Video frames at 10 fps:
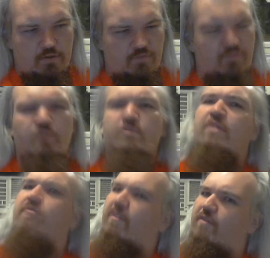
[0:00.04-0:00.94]
filmed
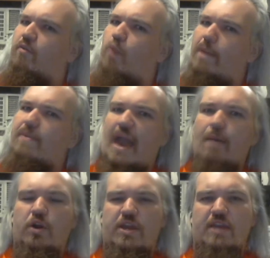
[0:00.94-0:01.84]
in front of a
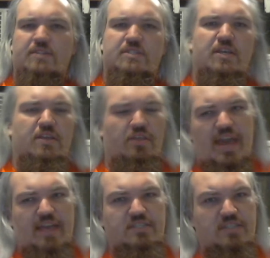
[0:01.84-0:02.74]
webcam audience,
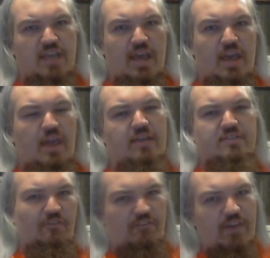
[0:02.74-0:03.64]
this is
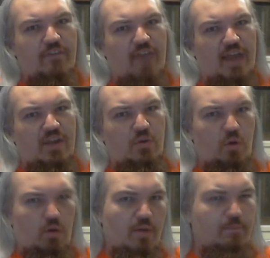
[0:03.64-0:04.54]
the 5th
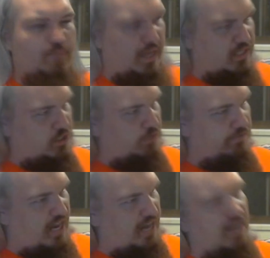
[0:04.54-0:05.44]
annual Best You've
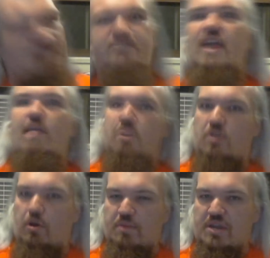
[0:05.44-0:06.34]
Seen
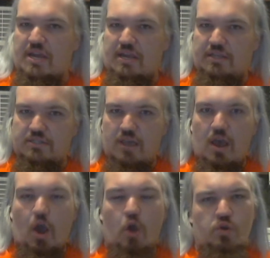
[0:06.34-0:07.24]
Entertainment Nominees.
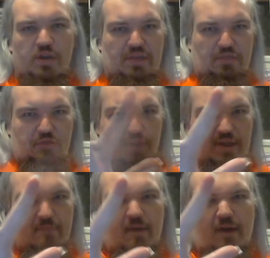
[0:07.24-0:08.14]
Only
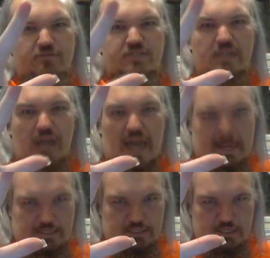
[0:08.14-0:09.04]
3 months
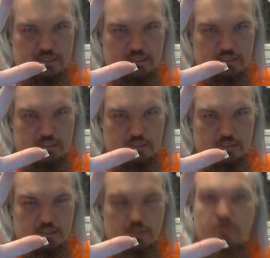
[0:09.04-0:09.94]
late,
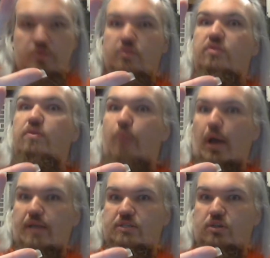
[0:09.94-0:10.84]
the
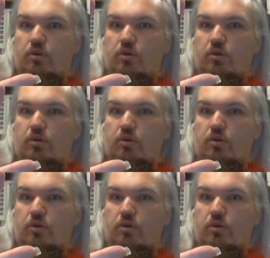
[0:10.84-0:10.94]
B.Y.S.E.N